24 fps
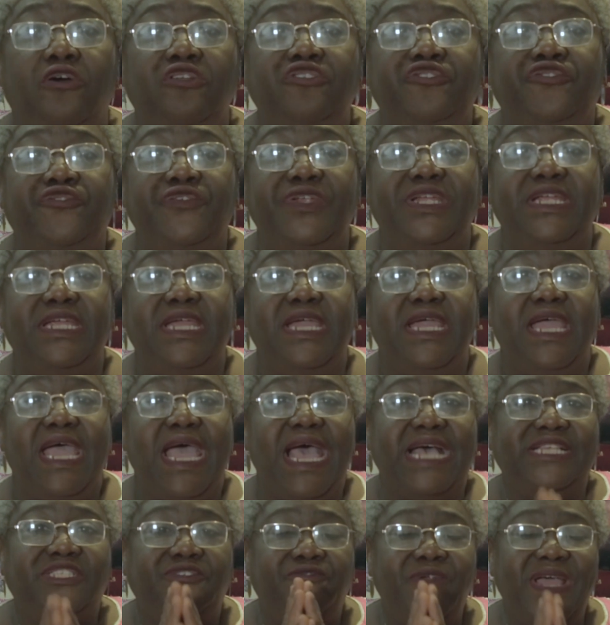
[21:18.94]
country
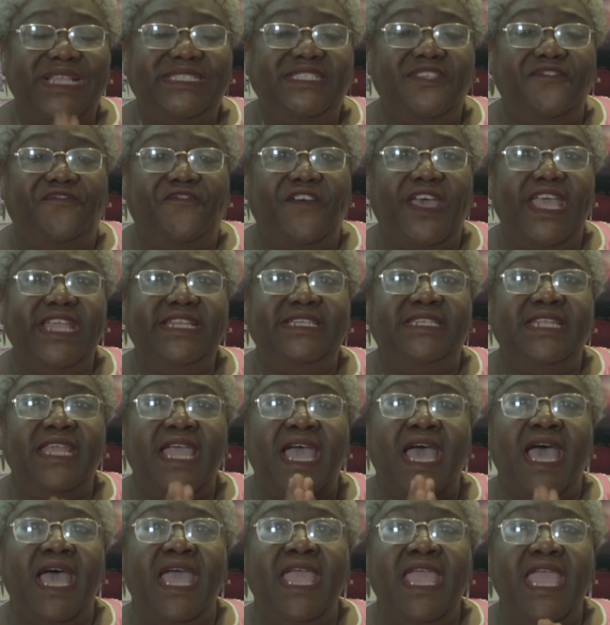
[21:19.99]
has ratified
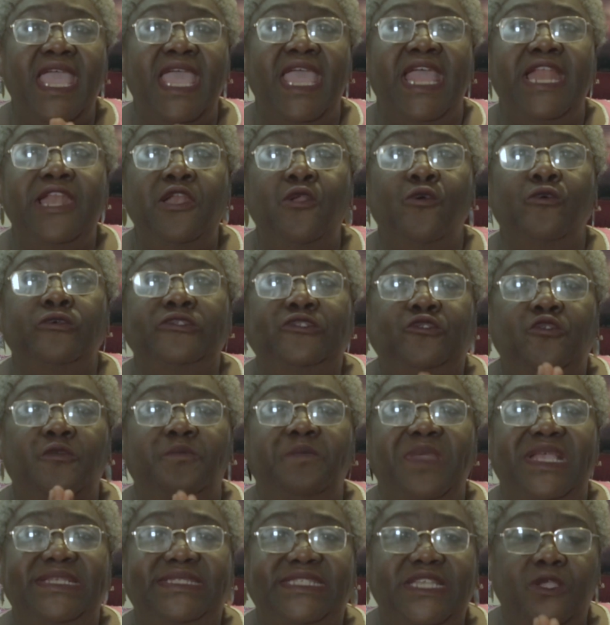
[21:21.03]
the ILO's
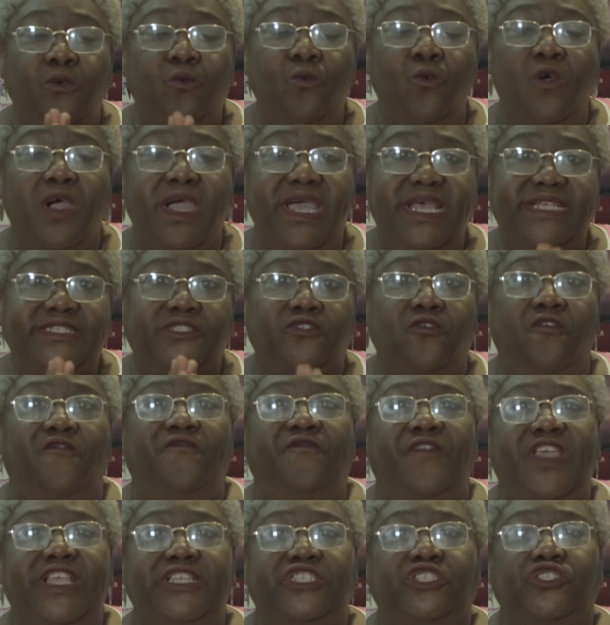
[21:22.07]
Domestic Workers
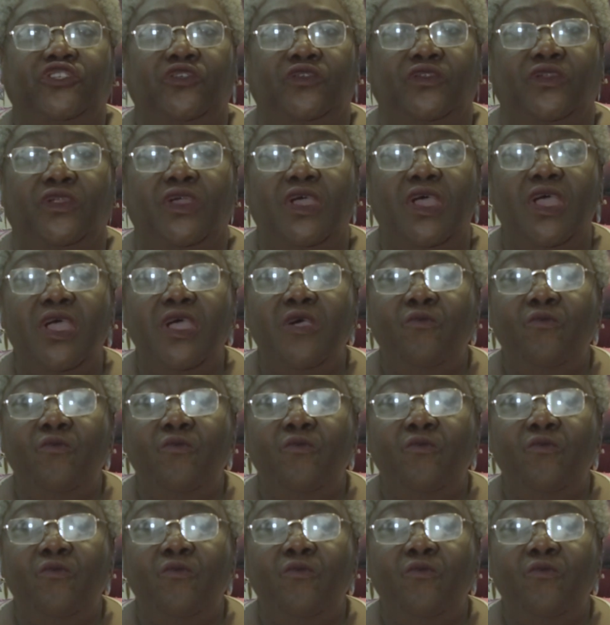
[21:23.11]
Convention,